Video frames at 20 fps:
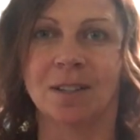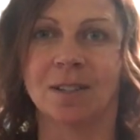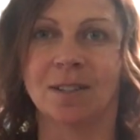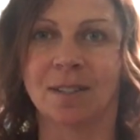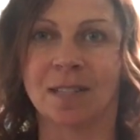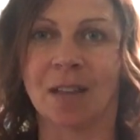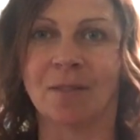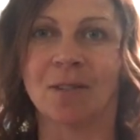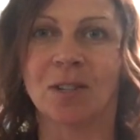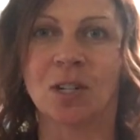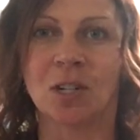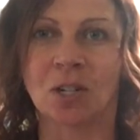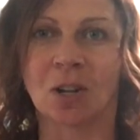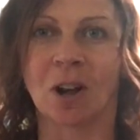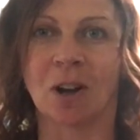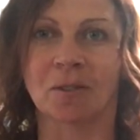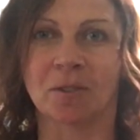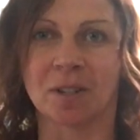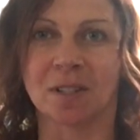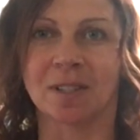7
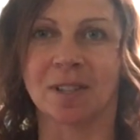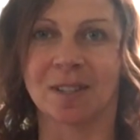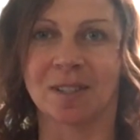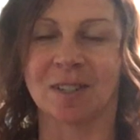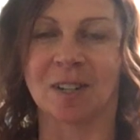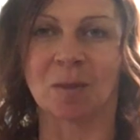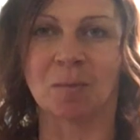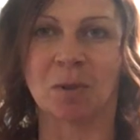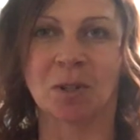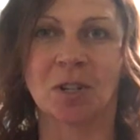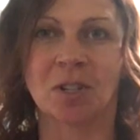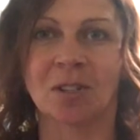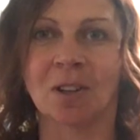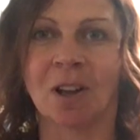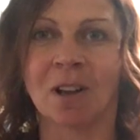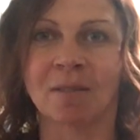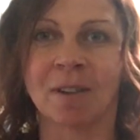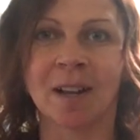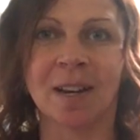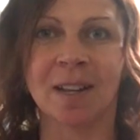chakra system, which is
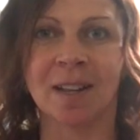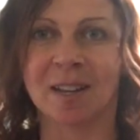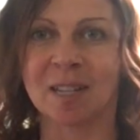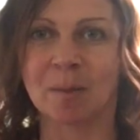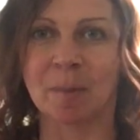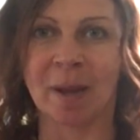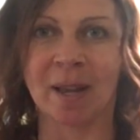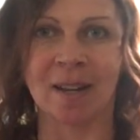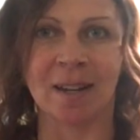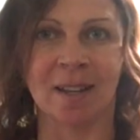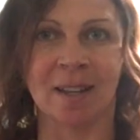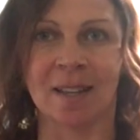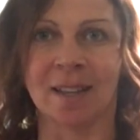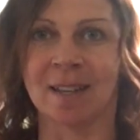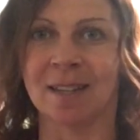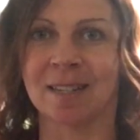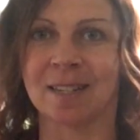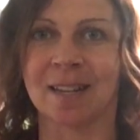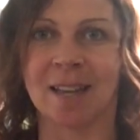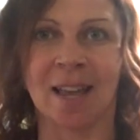already expanding
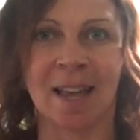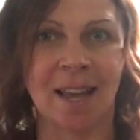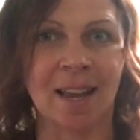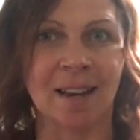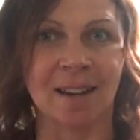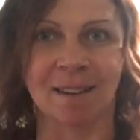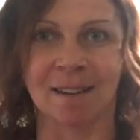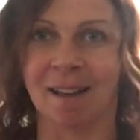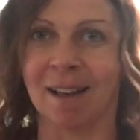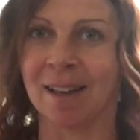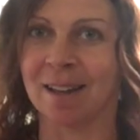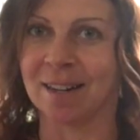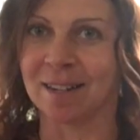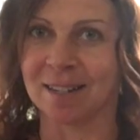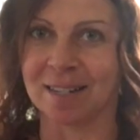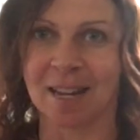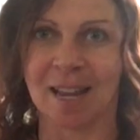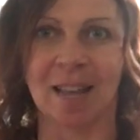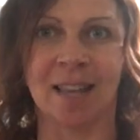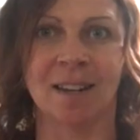into 8 and 9
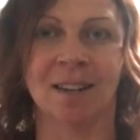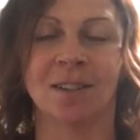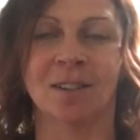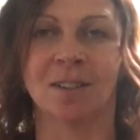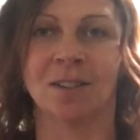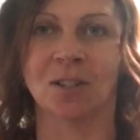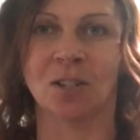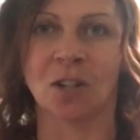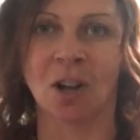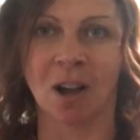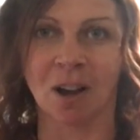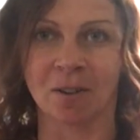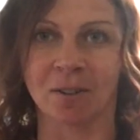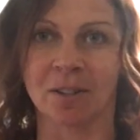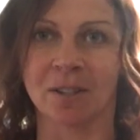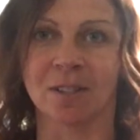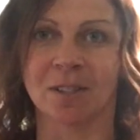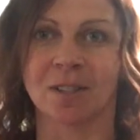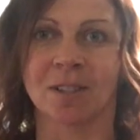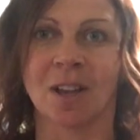and 10
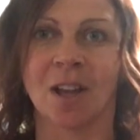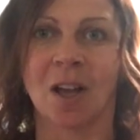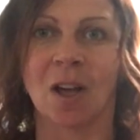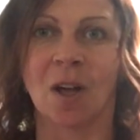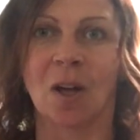chakras.